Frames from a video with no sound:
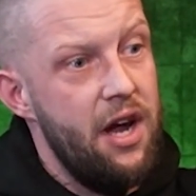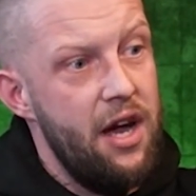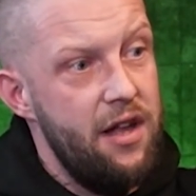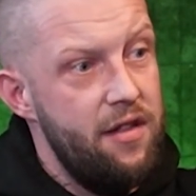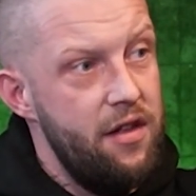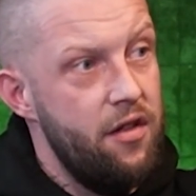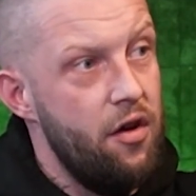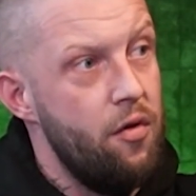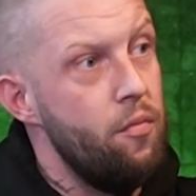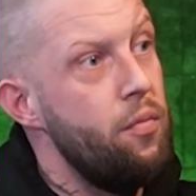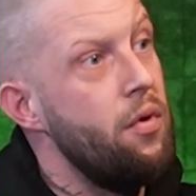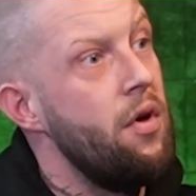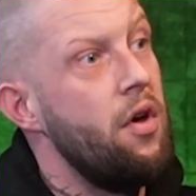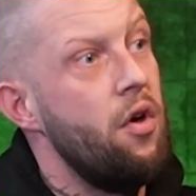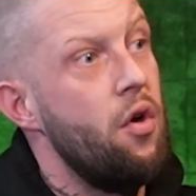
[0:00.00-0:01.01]
I ended up
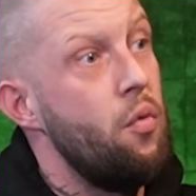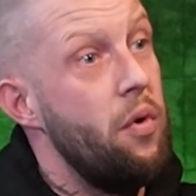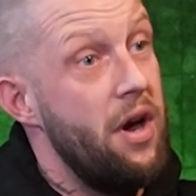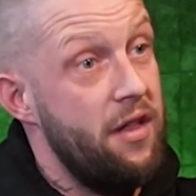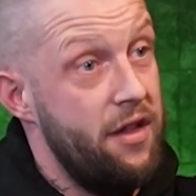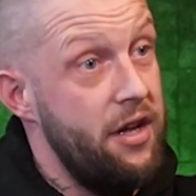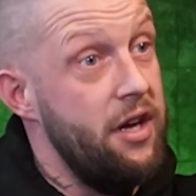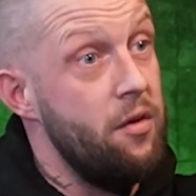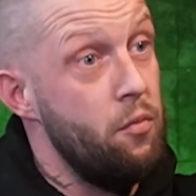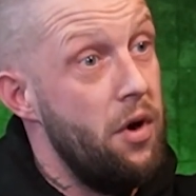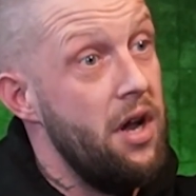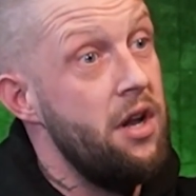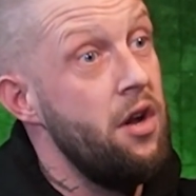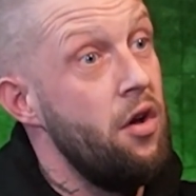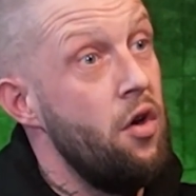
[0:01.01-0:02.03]
with a
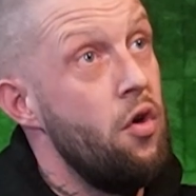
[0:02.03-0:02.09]
3-in-1.